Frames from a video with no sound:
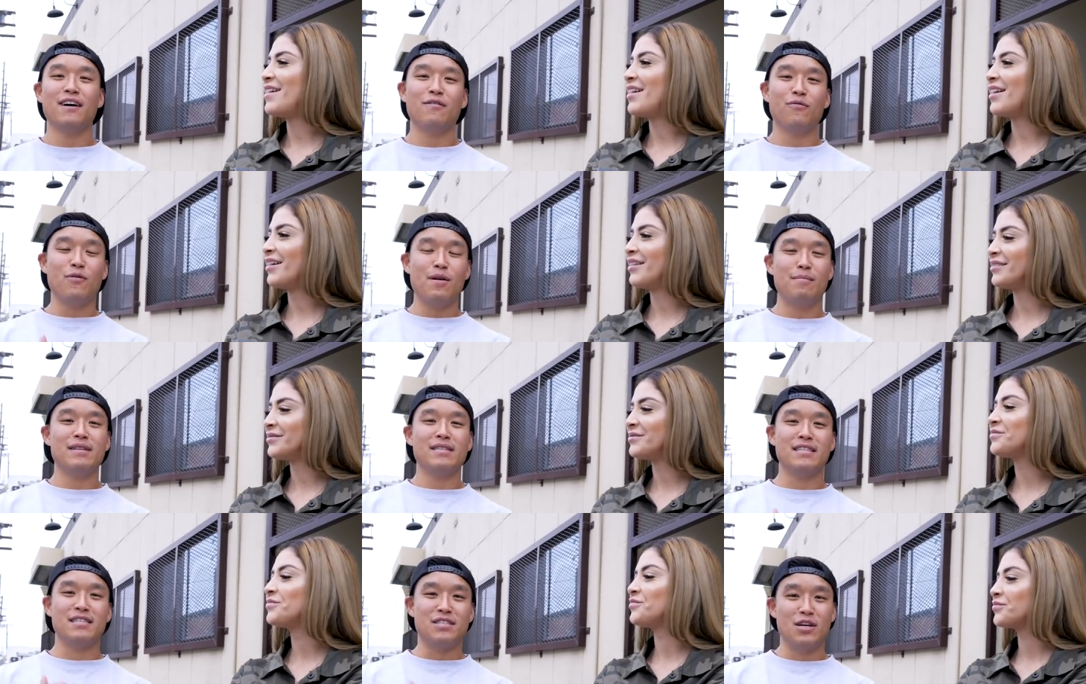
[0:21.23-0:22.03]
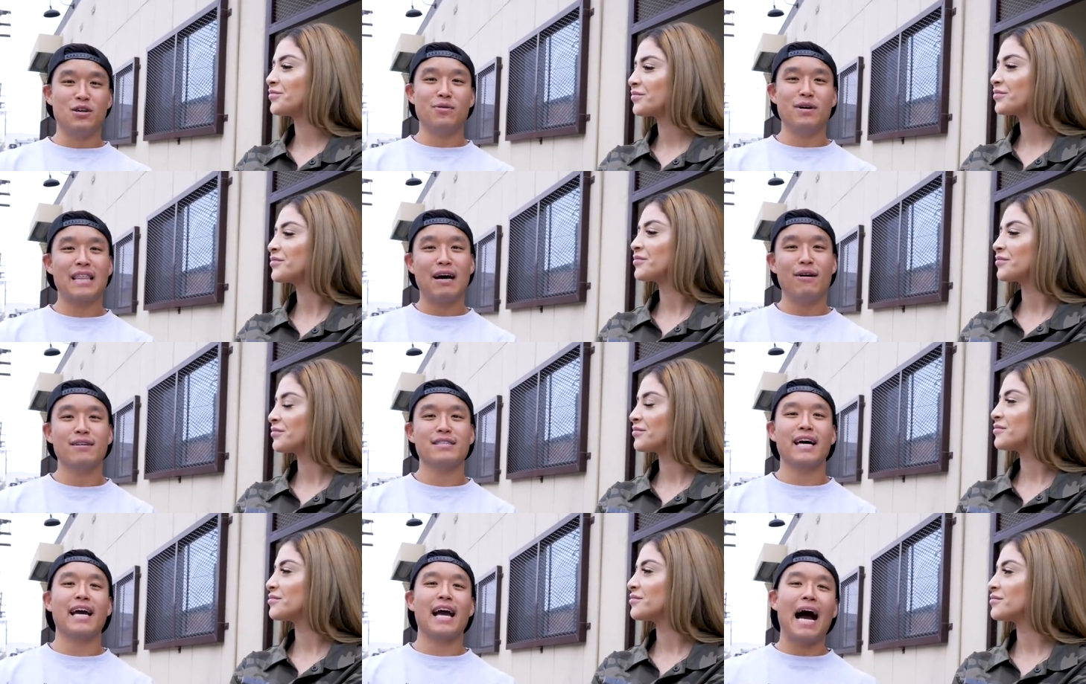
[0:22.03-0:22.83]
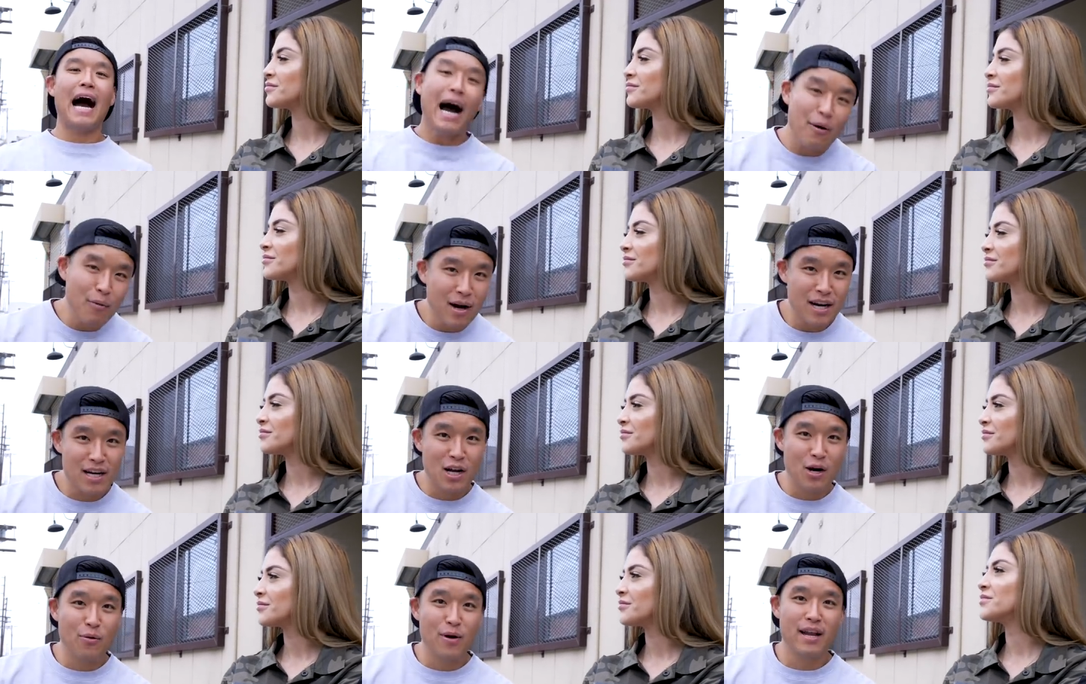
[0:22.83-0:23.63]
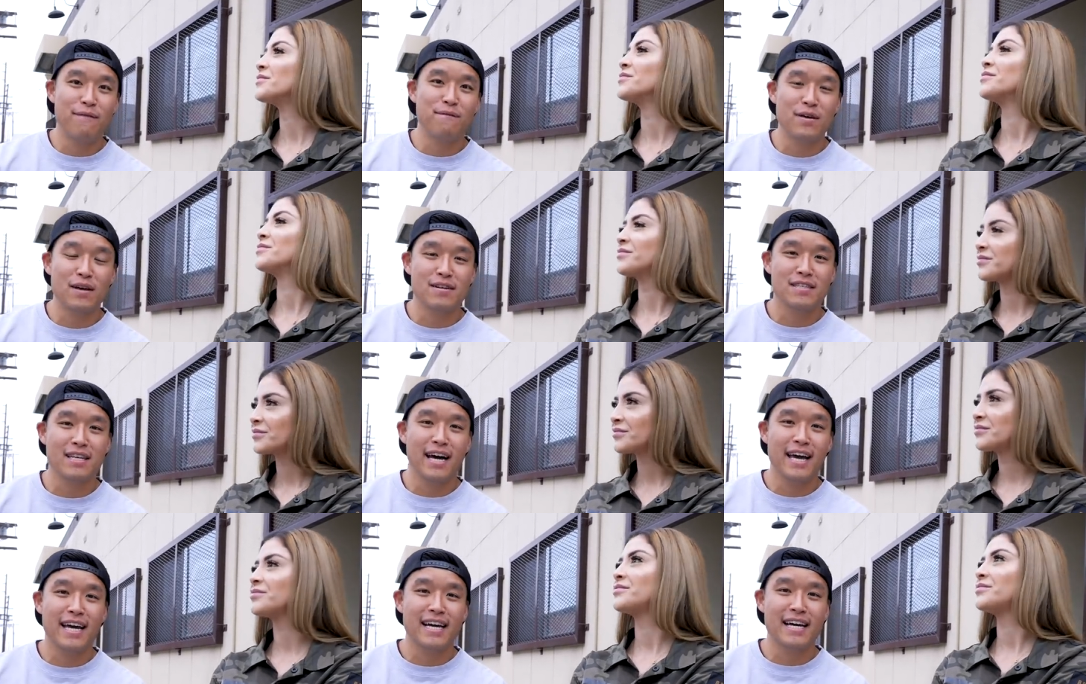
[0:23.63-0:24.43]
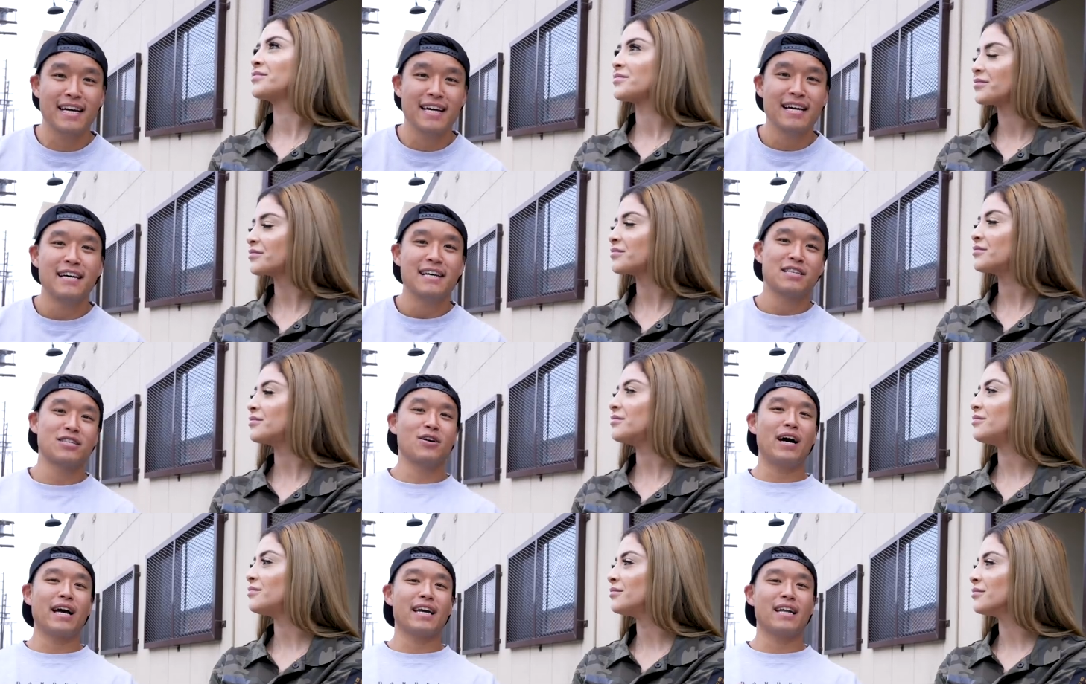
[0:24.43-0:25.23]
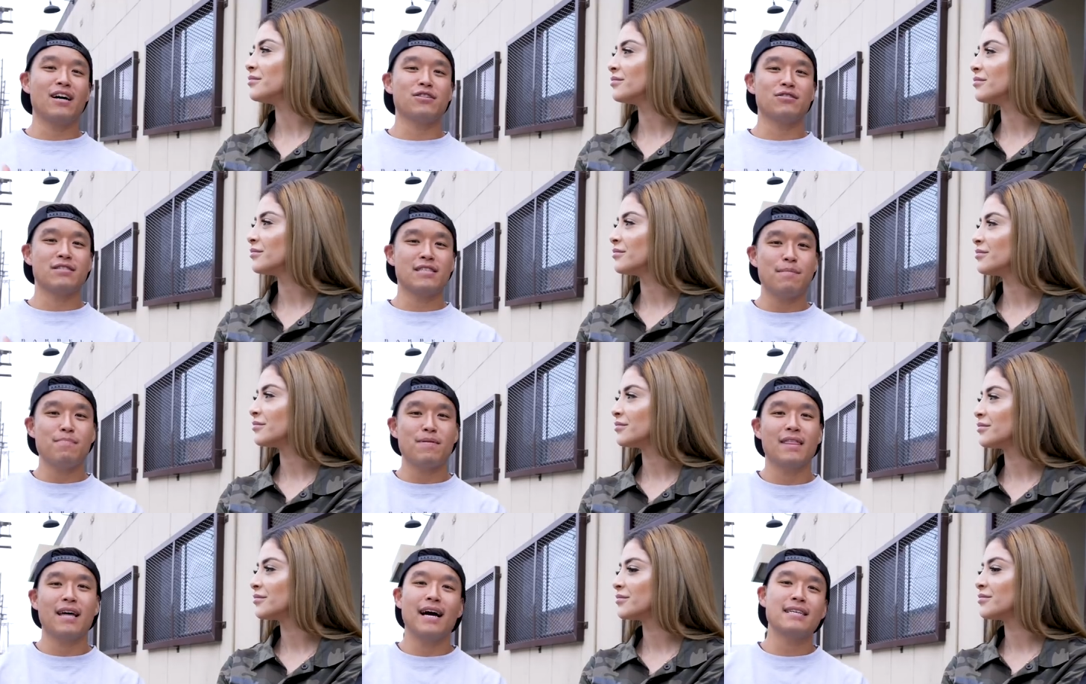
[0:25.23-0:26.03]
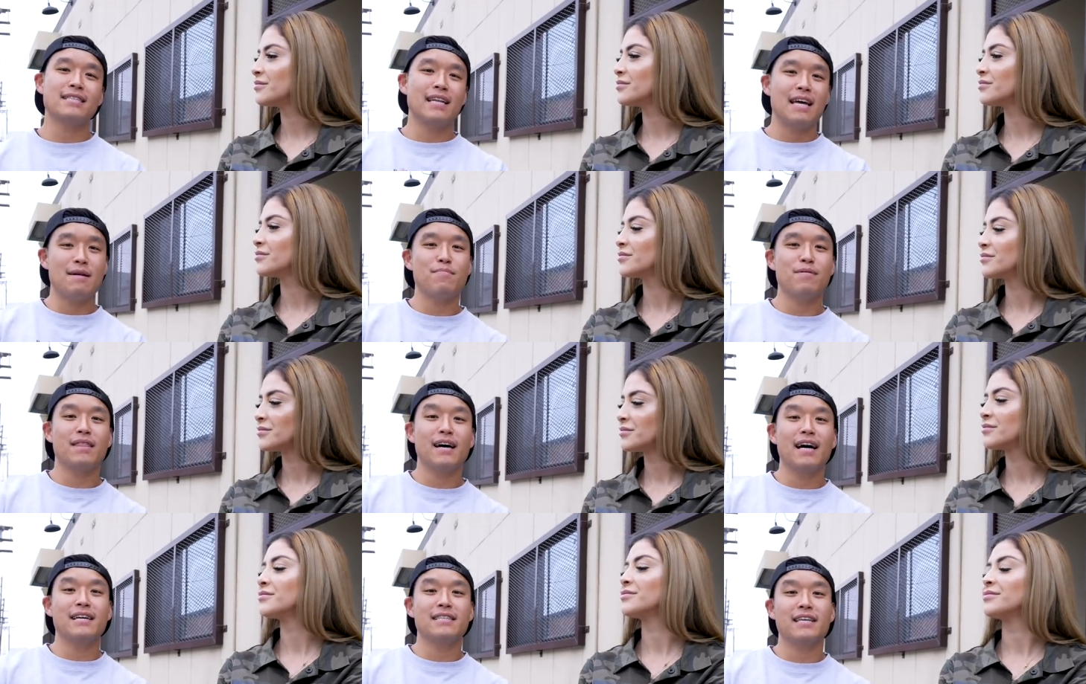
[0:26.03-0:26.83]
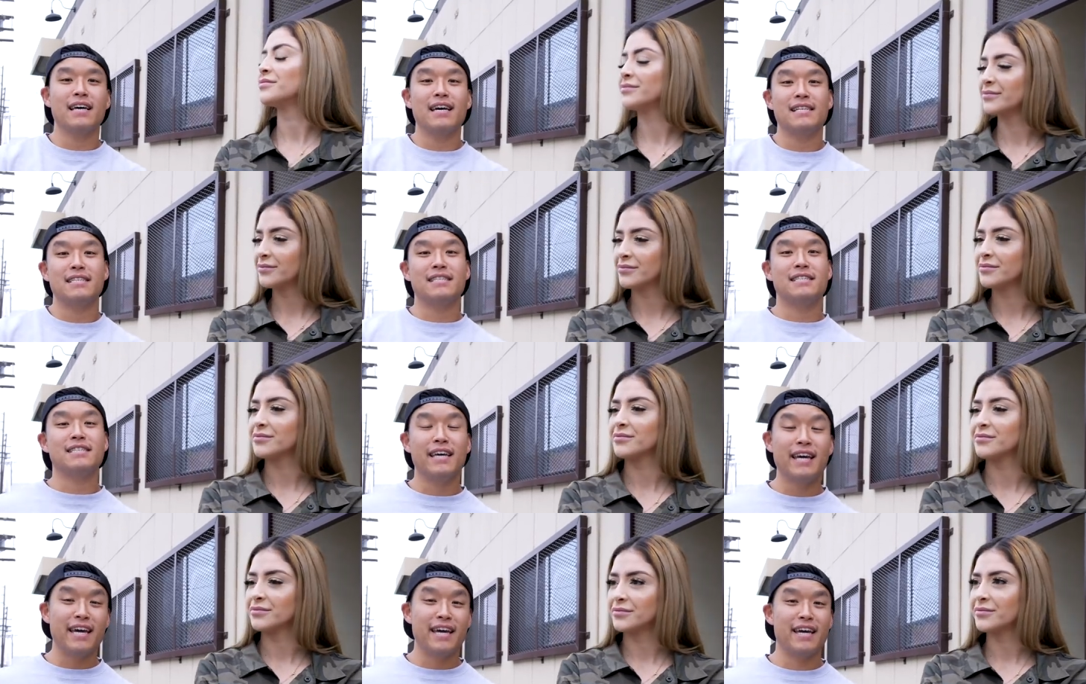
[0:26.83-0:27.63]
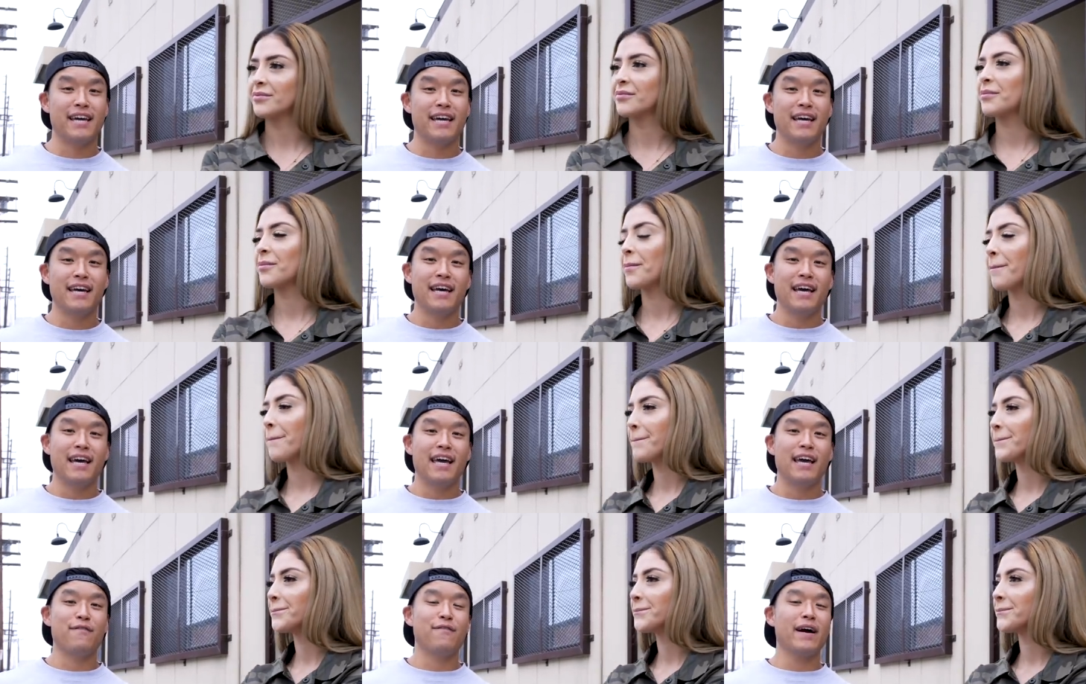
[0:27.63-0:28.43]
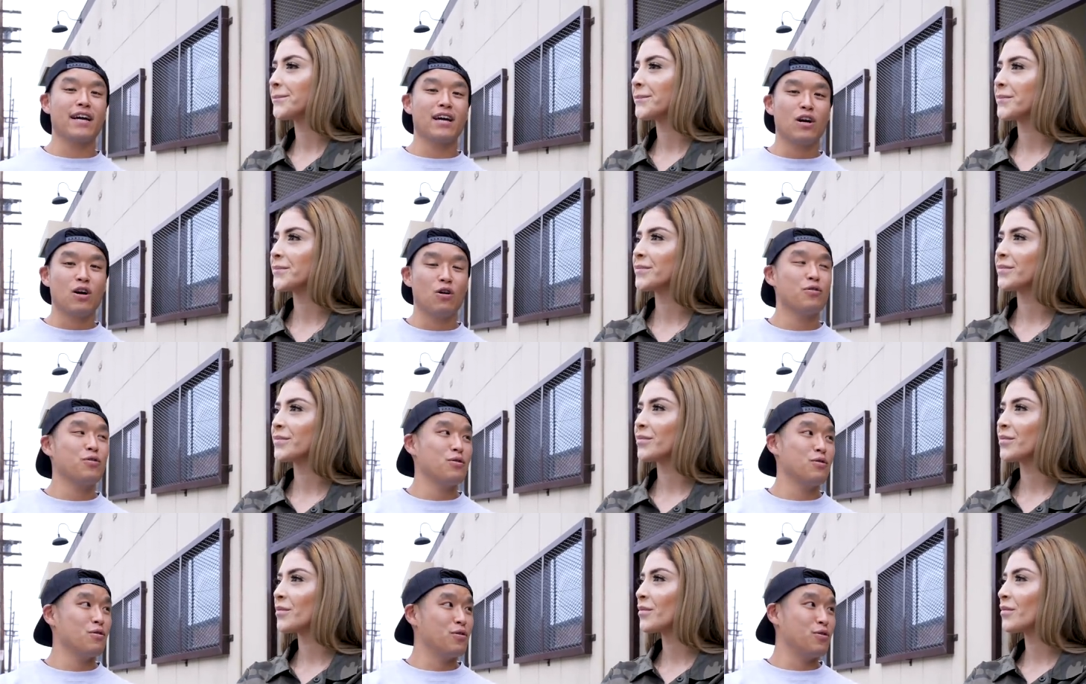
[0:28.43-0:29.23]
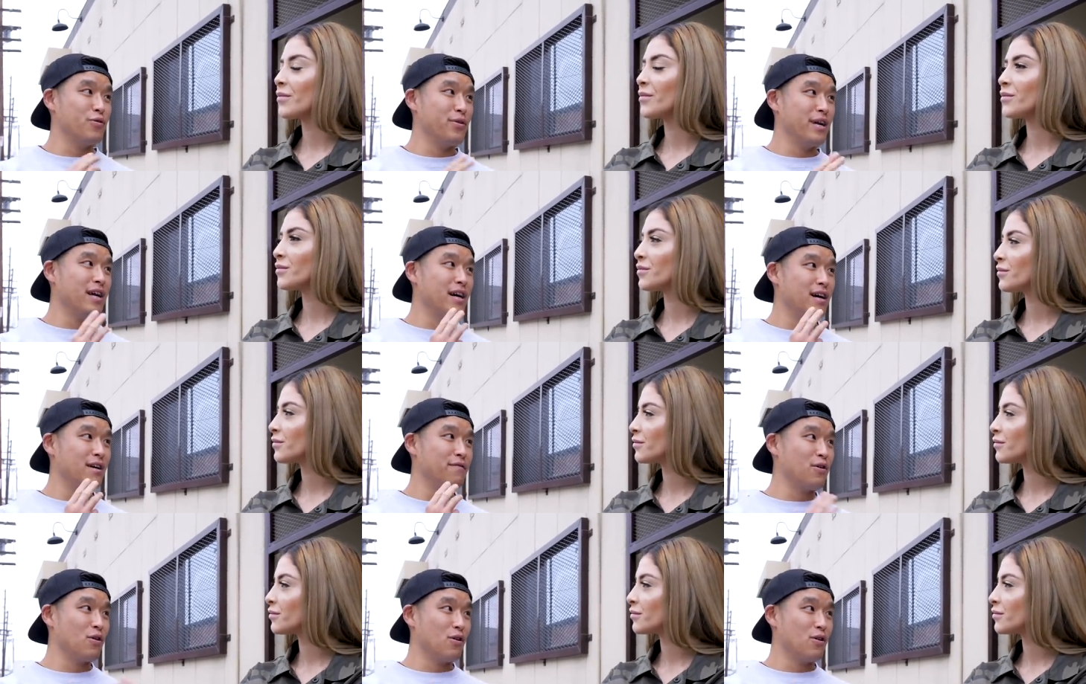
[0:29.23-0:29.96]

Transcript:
Speaker 1: of women to deal with, I was like, I want to know what it feels like, so I can also sympathize and empathize and see if I can go through 3 of